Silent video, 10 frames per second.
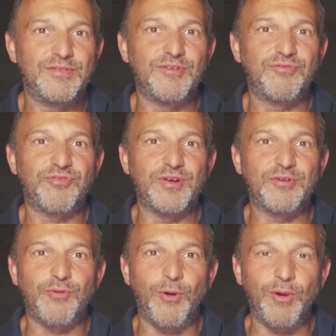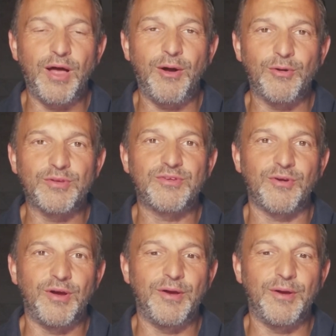different rollout
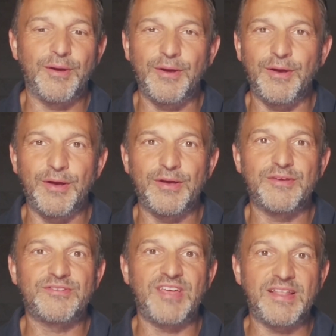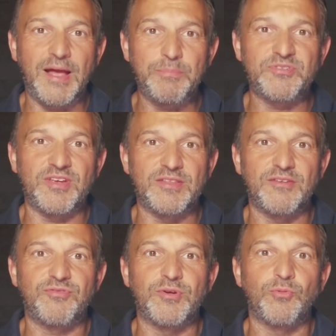setups and
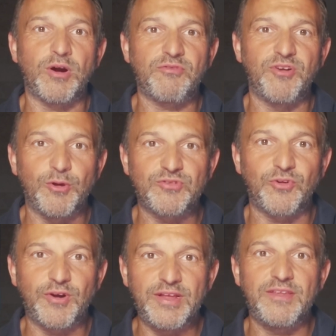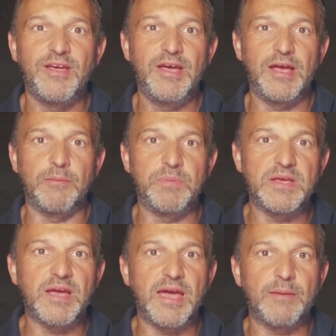different workflows for it, and
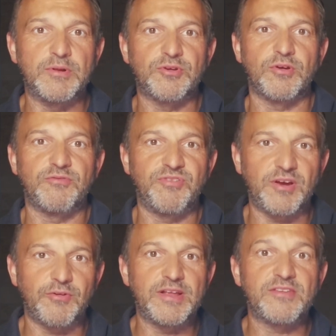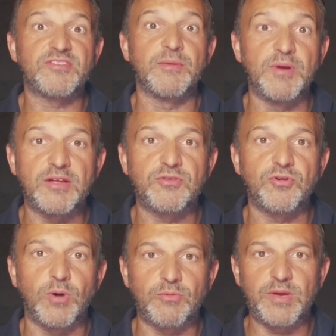being able to configure it similar
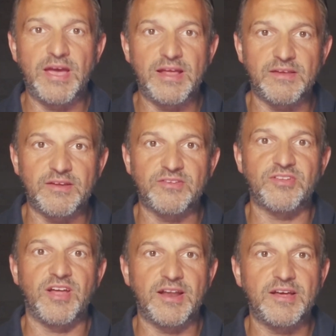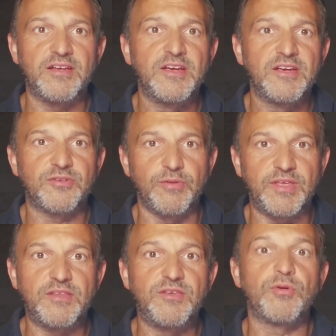to what we had in Instana, so
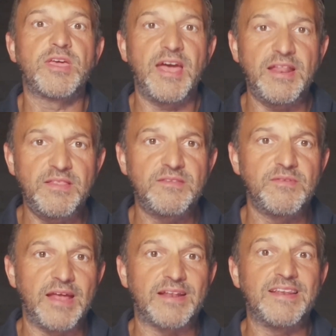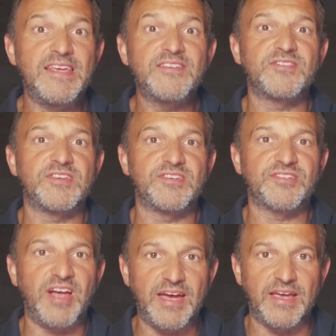that you can at least
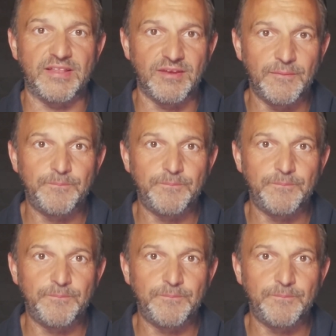decide